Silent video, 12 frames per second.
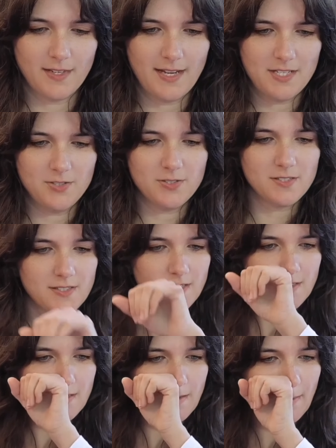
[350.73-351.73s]
As you can
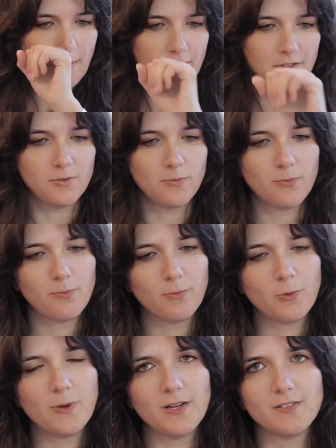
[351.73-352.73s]
see, I'll do a
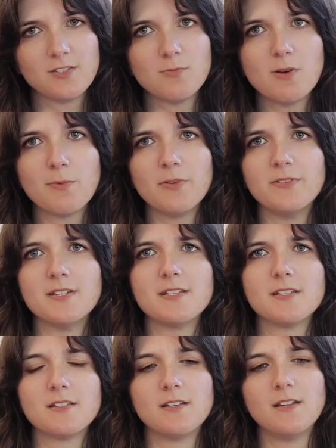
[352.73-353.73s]
quick zoom up on
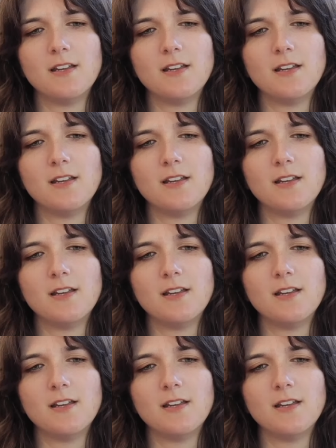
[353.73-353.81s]
this.